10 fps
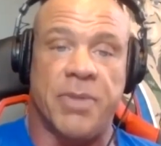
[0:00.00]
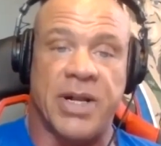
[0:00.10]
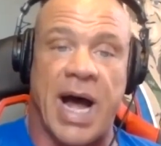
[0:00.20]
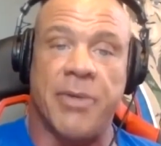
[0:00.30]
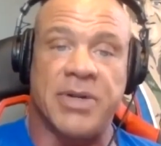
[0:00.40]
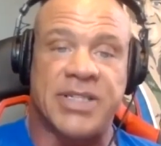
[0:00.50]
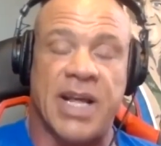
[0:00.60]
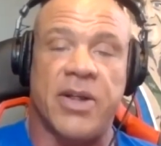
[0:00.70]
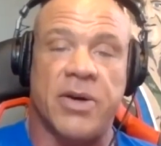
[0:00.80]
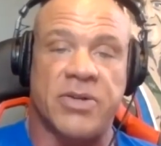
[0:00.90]
But I would
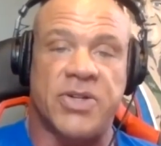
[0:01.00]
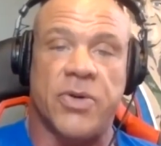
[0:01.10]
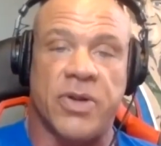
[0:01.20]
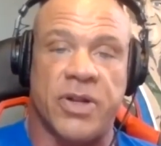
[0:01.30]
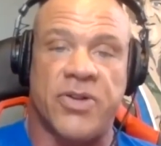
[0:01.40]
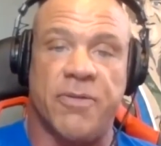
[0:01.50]
say those two are the two